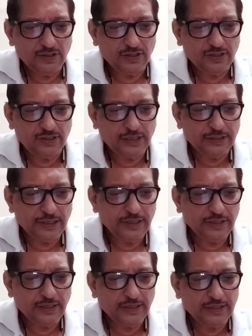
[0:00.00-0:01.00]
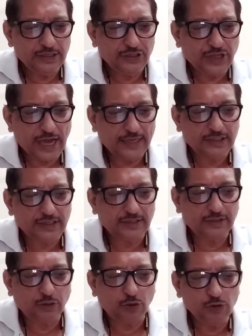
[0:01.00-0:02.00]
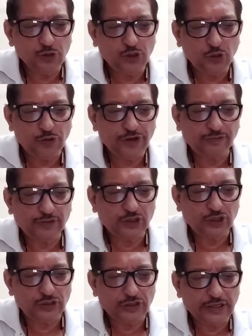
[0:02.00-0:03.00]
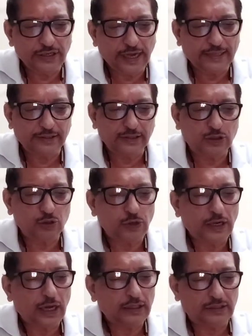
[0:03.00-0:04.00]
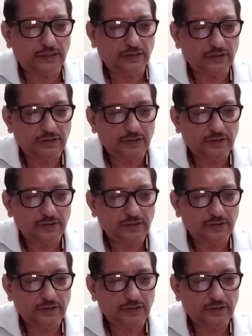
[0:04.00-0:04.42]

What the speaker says: certain is that the whole story of the children and the cruel uncle